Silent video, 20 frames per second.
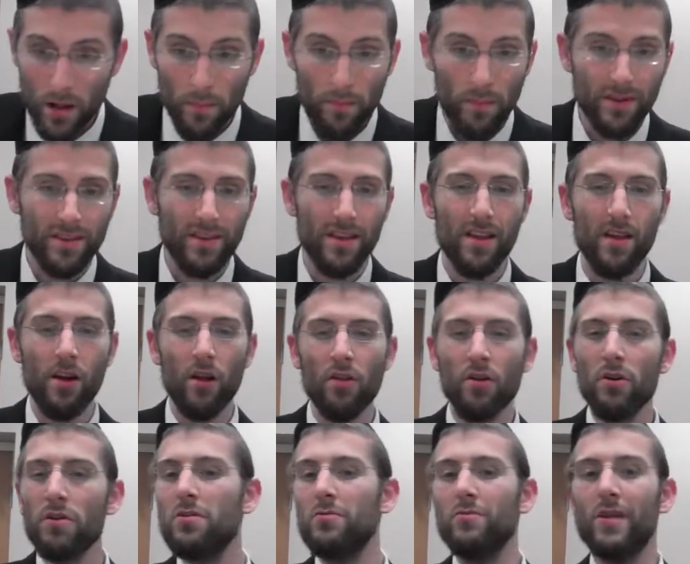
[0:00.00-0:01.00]
But
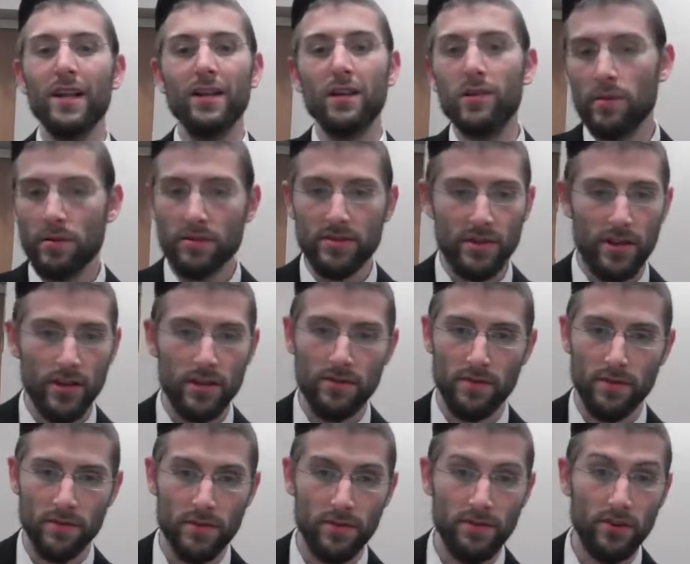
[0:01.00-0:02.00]
although the Ran quotes
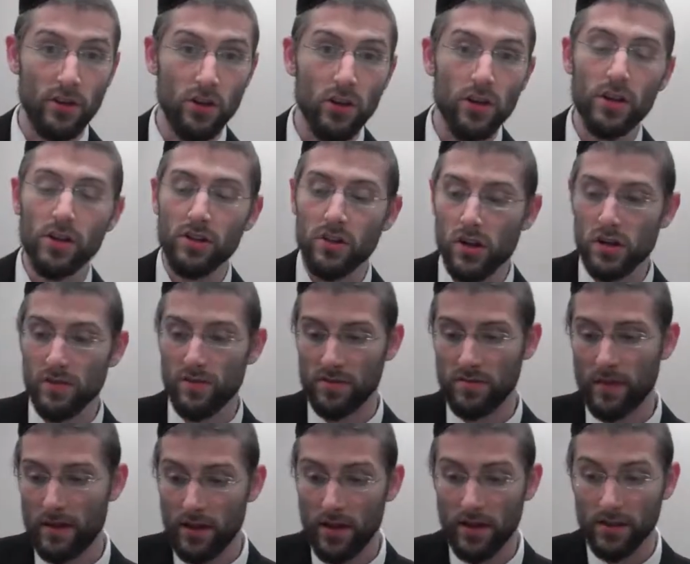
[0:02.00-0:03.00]
Tosfos, if you look in Tosfos
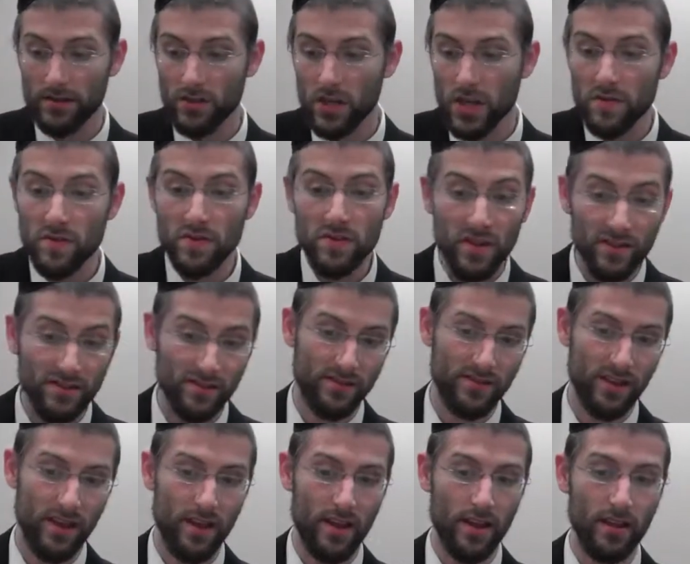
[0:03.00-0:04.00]
by us, Tosfos doesn't
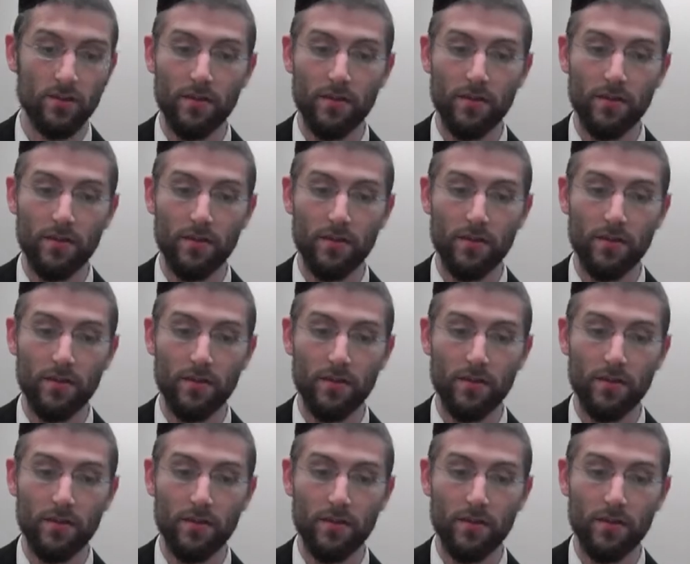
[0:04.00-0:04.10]
say that.